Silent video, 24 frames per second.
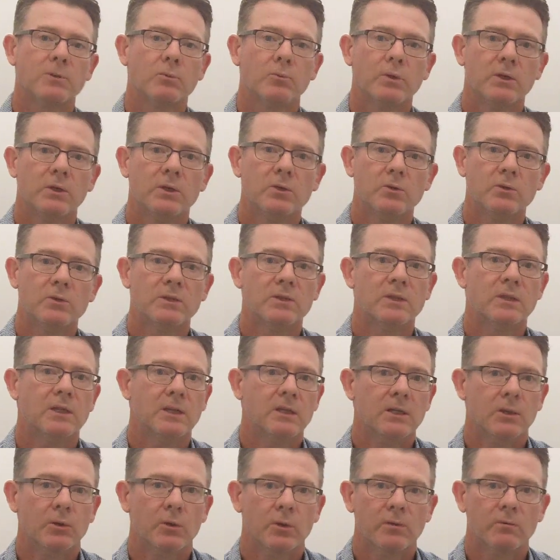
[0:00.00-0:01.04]
that we use in the
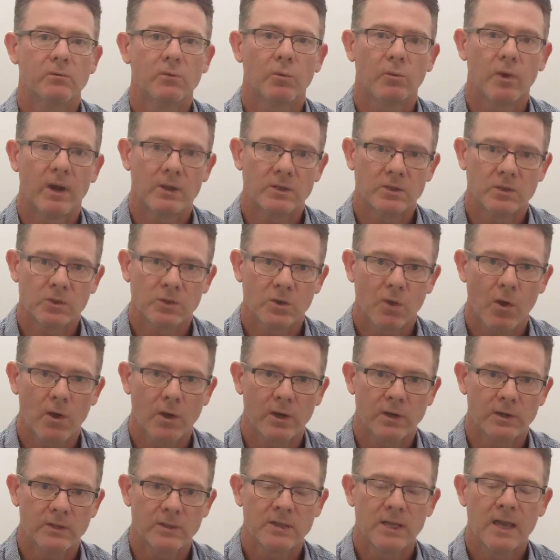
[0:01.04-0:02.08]
near-infrared
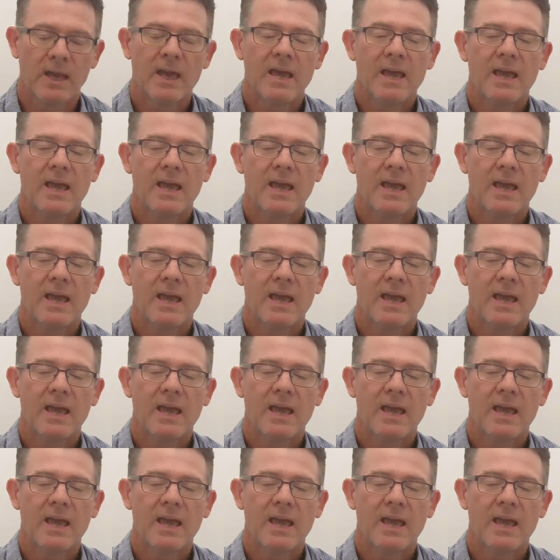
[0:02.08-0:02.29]
saunas